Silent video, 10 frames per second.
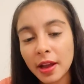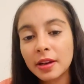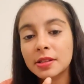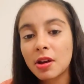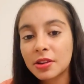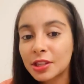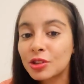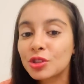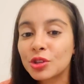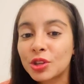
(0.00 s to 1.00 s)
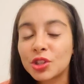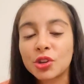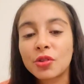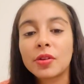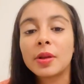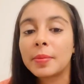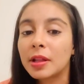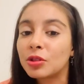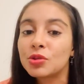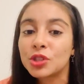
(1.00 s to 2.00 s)
And it's asking you to look at your career and
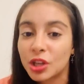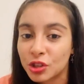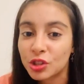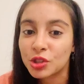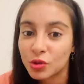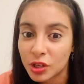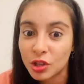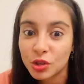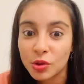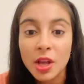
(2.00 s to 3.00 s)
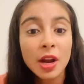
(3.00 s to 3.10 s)
make those changes you need to.